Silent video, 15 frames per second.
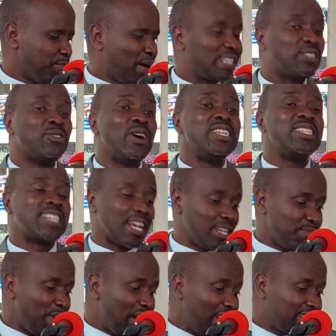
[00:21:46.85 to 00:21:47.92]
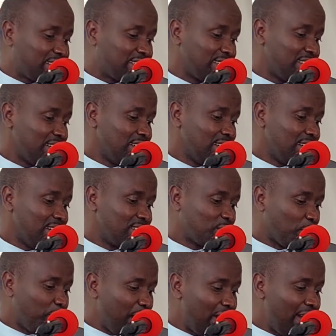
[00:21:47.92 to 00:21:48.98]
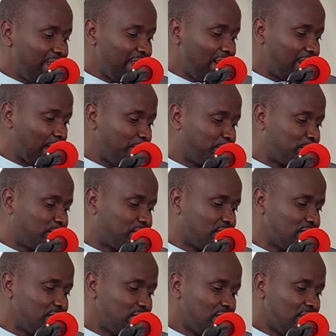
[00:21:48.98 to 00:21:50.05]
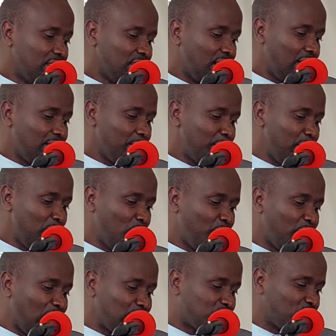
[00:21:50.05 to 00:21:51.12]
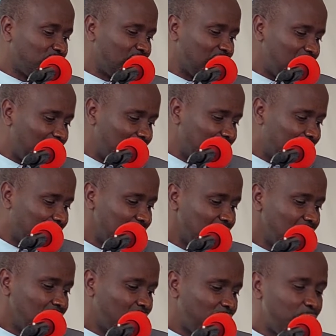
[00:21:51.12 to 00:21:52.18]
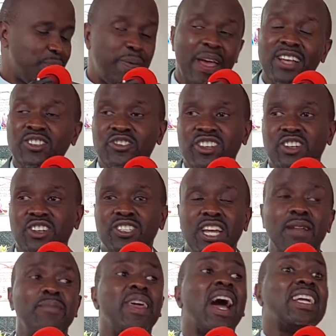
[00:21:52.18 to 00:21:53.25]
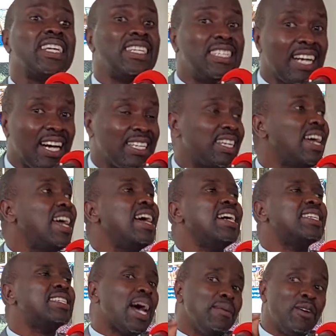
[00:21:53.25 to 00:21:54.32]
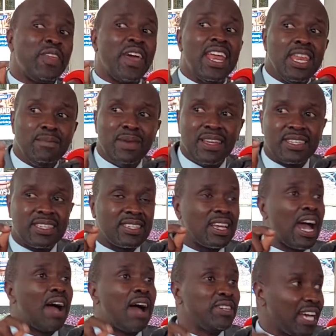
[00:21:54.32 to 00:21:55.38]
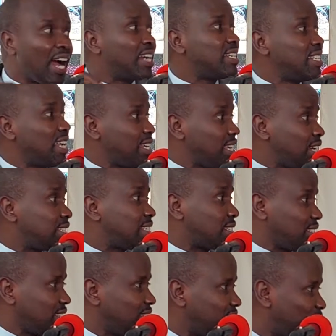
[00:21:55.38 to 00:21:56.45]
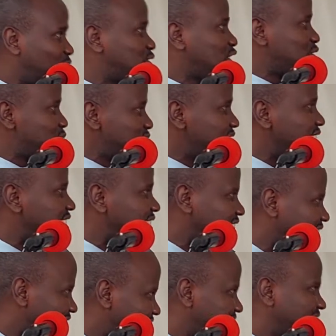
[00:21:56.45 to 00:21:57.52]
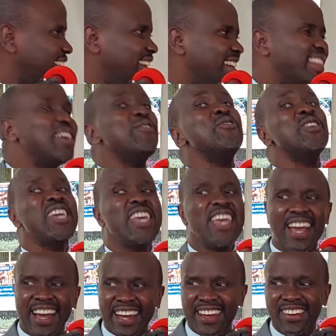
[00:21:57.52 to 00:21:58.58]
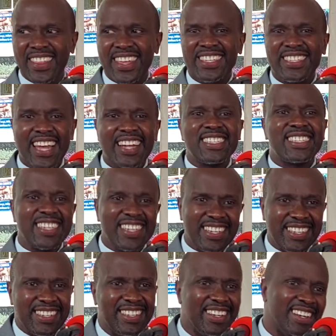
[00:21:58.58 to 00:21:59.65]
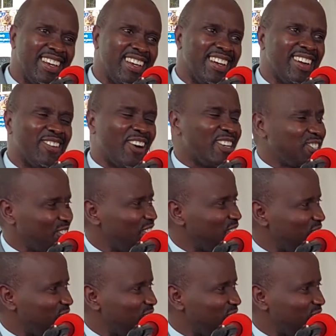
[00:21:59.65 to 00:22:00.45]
But when Sanballat, Tobiah, and Arabs, and the men of Ashdod heard of the repairs of Jerusalem, they hadn't heard. Some of the enemies haven't heard yet what you're doing. They will hear when they start seeing what you're